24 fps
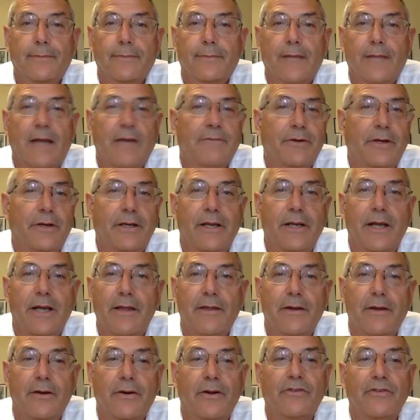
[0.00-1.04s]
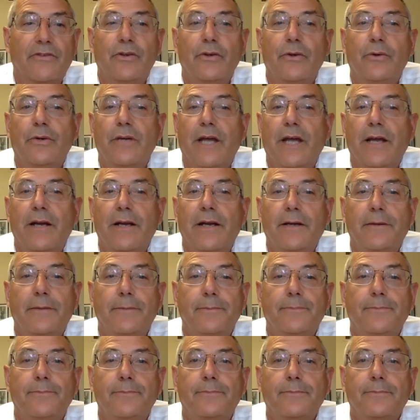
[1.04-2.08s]
Every day there is new data
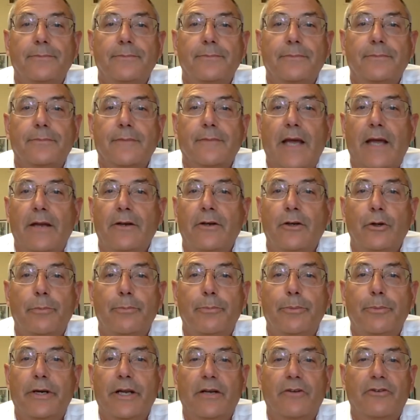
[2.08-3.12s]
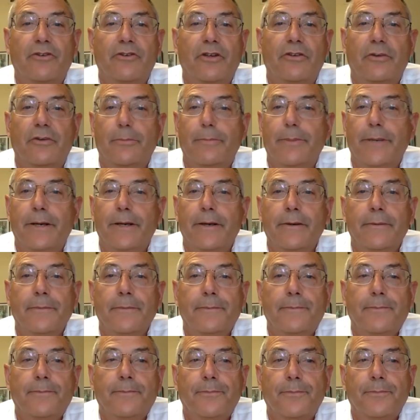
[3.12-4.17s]
and new predictions appear.
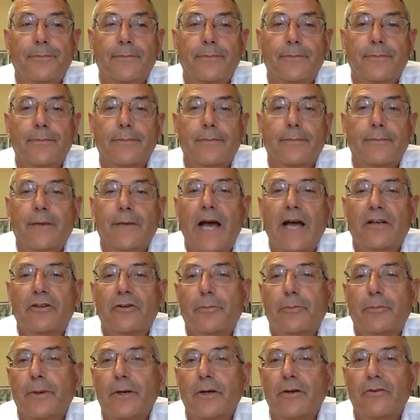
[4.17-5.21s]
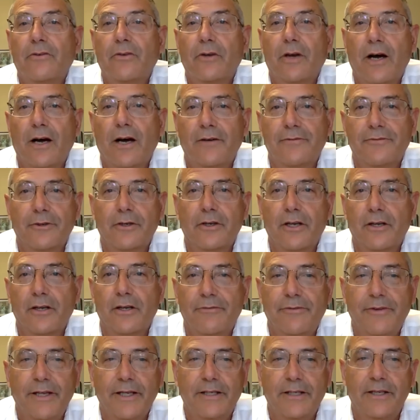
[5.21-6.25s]
Experts offer
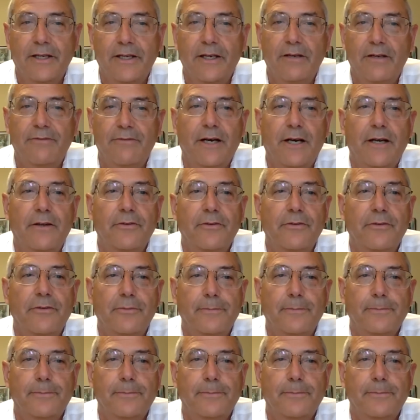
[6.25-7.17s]
conflicting advice.